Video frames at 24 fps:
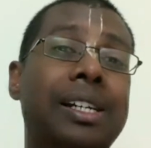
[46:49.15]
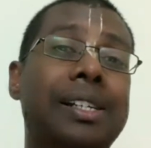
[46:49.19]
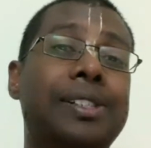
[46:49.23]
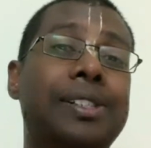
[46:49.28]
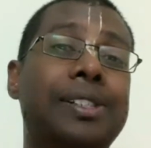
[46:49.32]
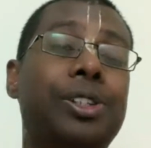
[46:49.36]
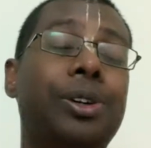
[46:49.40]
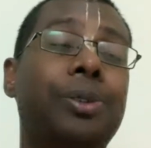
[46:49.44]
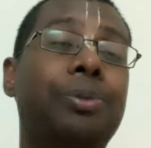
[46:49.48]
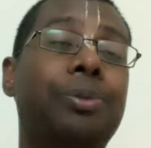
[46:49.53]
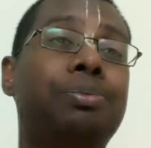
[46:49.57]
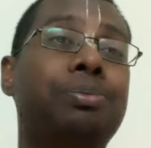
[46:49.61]

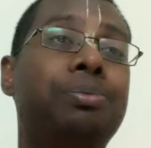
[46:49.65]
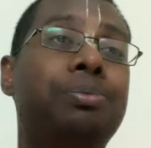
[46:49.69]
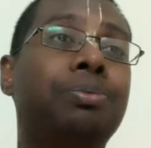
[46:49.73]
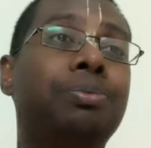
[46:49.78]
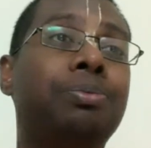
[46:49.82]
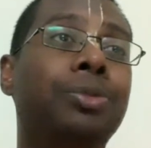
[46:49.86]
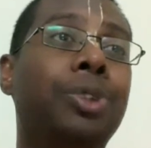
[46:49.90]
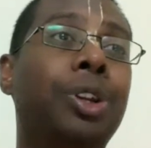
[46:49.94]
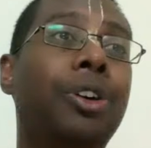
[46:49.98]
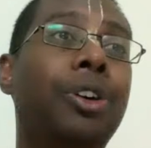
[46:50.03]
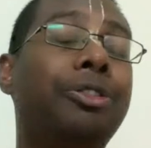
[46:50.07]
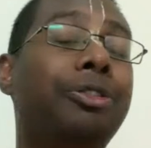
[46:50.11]
So
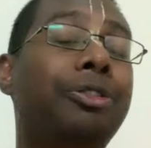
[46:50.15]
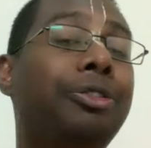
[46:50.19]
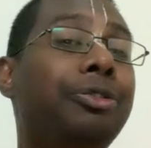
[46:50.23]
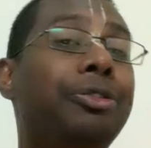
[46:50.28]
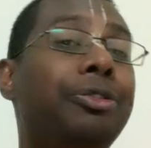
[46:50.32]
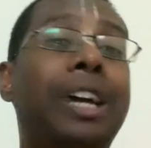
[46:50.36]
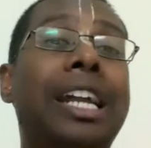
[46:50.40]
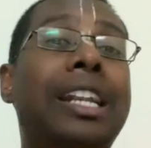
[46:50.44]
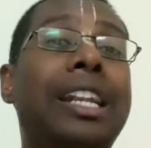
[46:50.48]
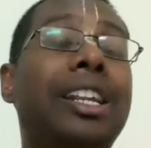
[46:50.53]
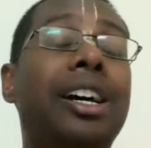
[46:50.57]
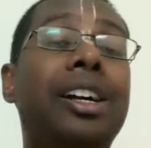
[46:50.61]
no
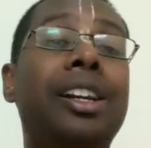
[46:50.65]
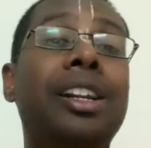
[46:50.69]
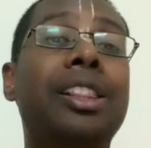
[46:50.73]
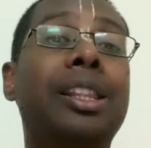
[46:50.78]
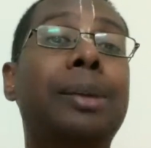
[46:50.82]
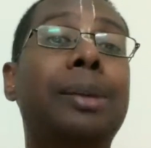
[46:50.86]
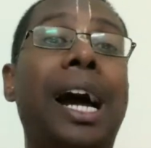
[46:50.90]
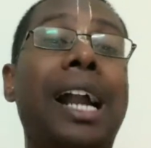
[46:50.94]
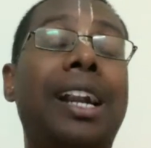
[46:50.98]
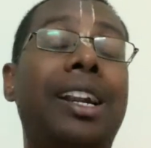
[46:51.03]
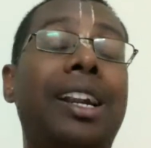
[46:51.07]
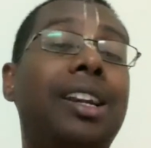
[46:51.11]
failure in
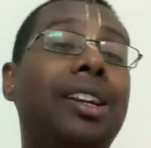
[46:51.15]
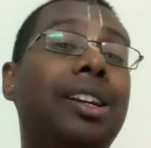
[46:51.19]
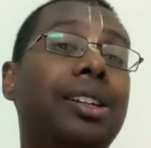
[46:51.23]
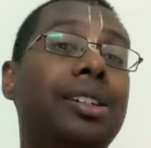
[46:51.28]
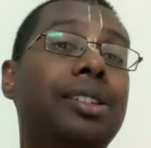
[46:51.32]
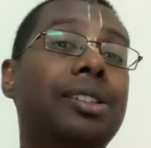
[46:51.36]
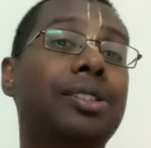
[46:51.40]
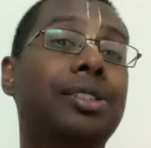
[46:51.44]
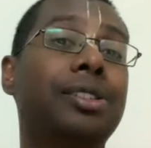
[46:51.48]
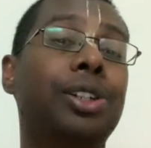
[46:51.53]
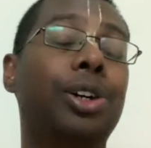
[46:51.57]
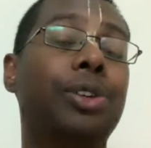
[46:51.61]
the
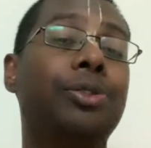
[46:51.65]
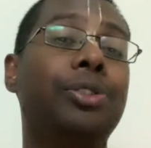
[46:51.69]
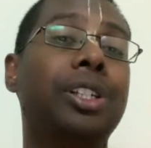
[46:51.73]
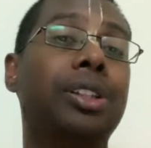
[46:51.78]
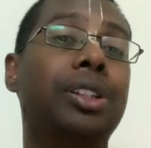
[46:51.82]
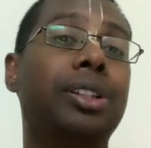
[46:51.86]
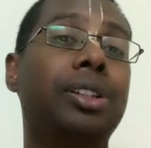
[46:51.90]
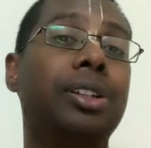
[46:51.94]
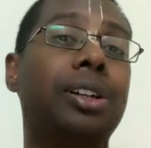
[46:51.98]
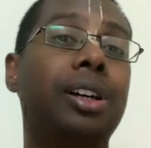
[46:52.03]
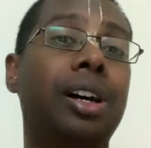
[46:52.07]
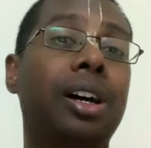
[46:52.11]
battle,
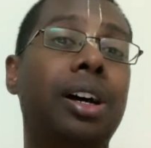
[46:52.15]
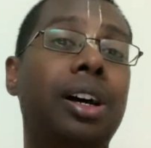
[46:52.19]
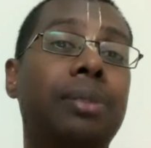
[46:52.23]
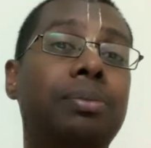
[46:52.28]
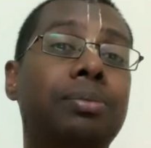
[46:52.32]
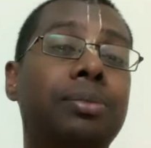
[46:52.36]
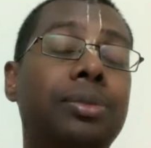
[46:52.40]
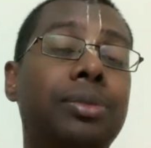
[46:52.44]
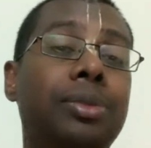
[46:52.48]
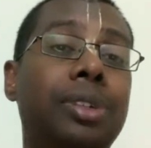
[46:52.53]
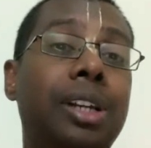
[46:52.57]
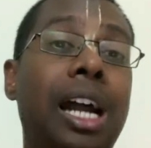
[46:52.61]
with
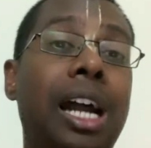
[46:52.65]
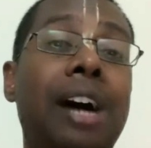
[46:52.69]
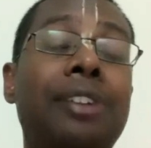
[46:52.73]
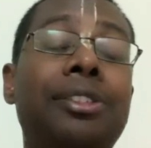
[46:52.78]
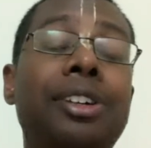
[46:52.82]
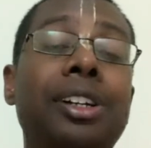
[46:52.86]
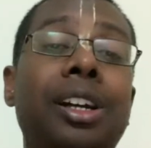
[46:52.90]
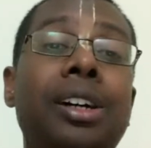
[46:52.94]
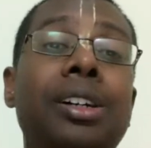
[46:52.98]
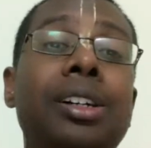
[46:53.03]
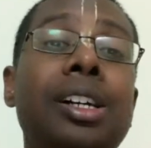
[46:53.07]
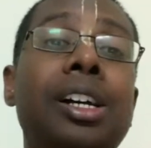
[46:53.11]

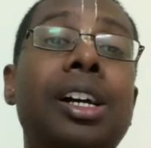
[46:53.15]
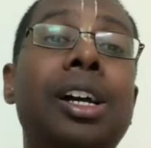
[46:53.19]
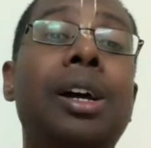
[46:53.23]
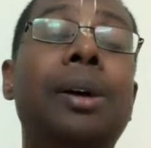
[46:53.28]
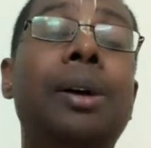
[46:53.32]
Ravana.